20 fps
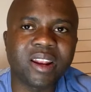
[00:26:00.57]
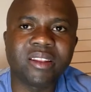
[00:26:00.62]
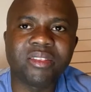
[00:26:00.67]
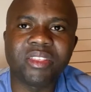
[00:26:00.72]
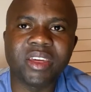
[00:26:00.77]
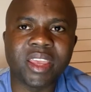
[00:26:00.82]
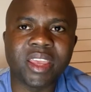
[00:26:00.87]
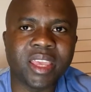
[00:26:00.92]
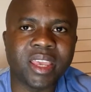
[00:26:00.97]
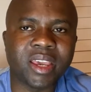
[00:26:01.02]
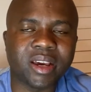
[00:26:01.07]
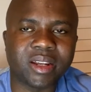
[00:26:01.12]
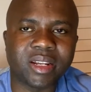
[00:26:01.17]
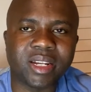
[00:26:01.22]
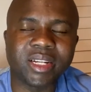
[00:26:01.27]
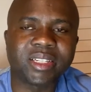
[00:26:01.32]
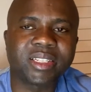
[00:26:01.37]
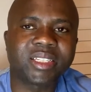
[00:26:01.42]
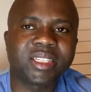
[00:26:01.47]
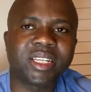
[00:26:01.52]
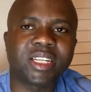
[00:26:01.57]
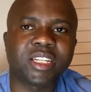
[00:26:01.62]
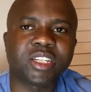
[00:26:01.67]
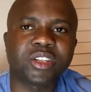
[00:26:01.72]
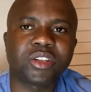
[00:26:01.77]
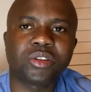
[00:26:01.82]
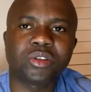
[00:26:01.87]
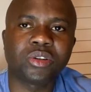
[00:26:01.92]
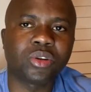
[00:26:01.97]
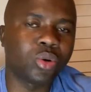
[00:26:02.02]
the year. Let's say
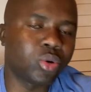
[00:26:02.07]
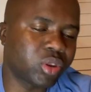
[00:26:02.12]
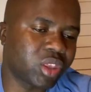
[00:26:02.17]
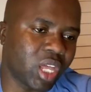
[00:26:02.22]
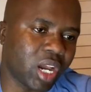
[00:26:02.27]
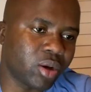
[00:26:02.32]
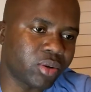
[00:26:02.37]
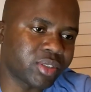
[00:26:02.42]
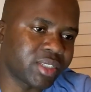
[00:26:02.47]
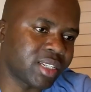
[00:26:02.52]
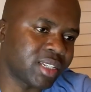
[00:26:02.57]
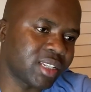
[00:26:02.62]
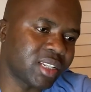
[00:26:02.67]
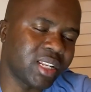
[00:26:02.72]
2000,